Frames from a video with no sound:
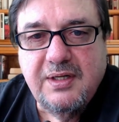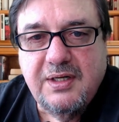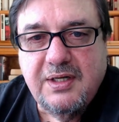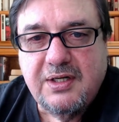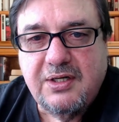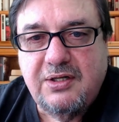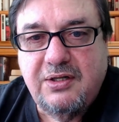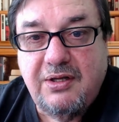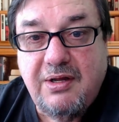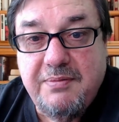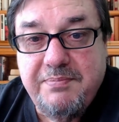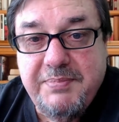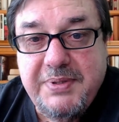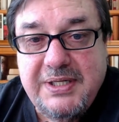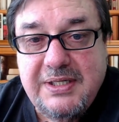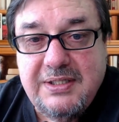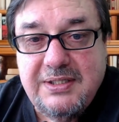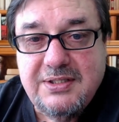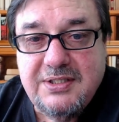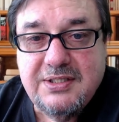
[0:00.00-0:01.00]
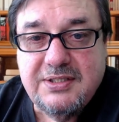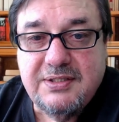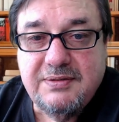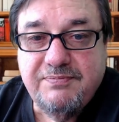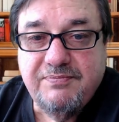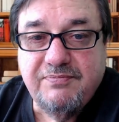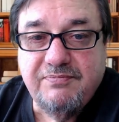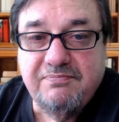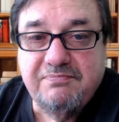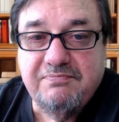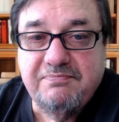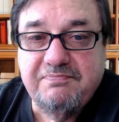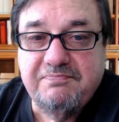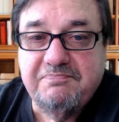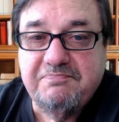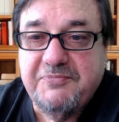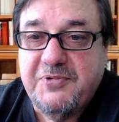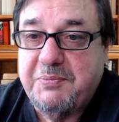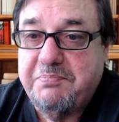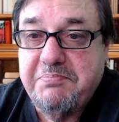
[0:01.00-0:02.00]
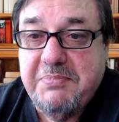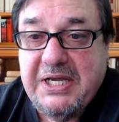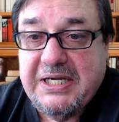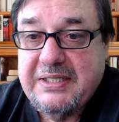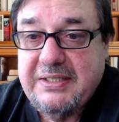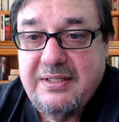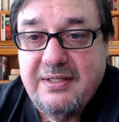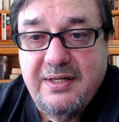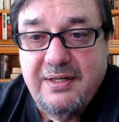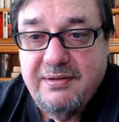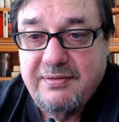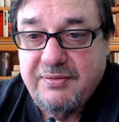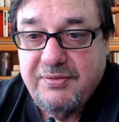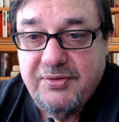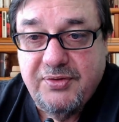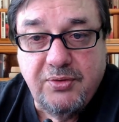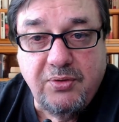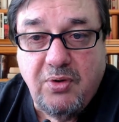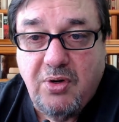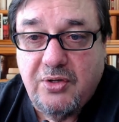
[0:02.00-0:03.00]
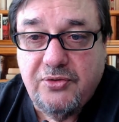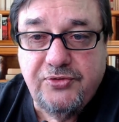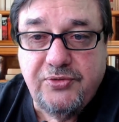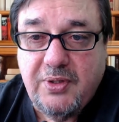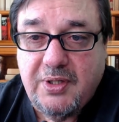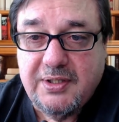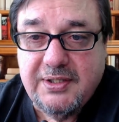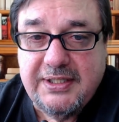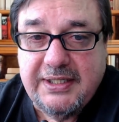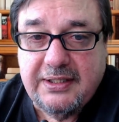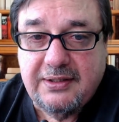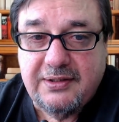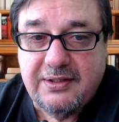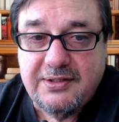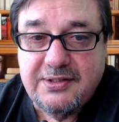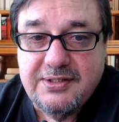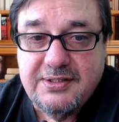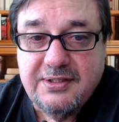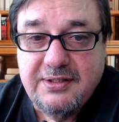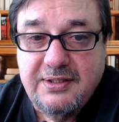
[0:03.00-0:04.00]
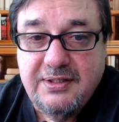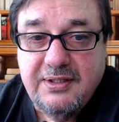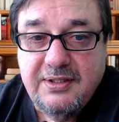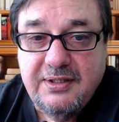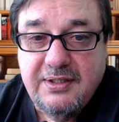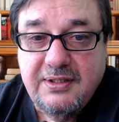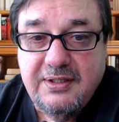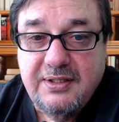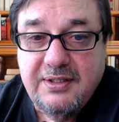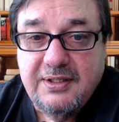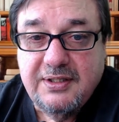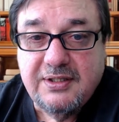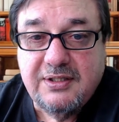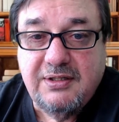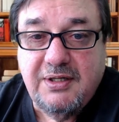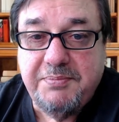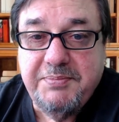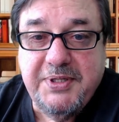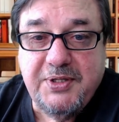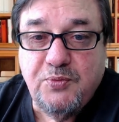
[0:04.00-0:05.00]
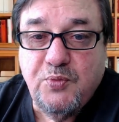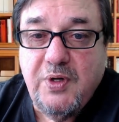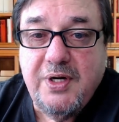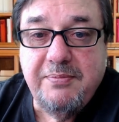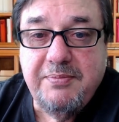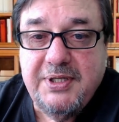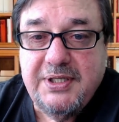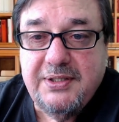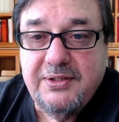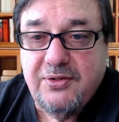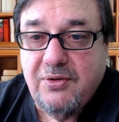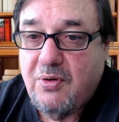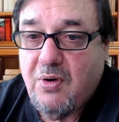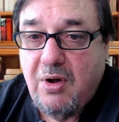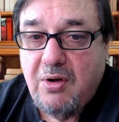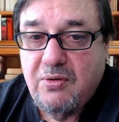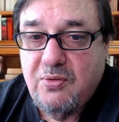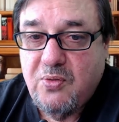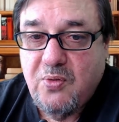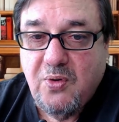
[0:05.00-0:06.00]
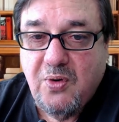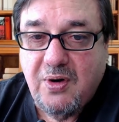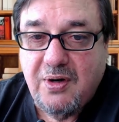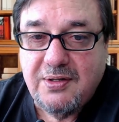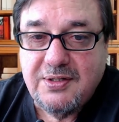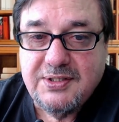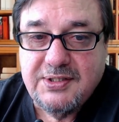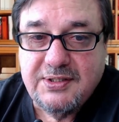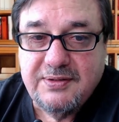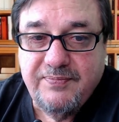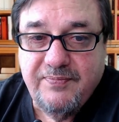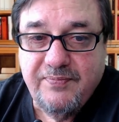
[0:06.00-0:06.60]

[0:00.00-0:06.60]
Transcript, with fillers: Colombians, the men, they're all drug dealers. Colombian women, they're all whores.